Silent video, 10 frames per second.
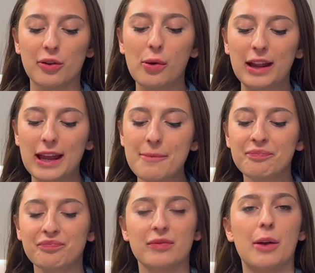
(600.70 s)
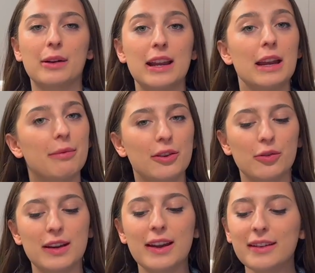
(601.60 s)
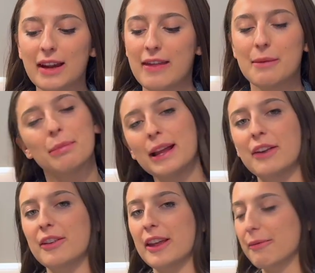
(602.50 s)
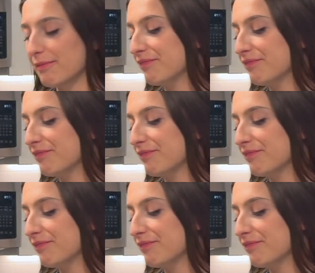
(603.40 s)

oily. Now we're gonna heat up the tortillas and then plate everything.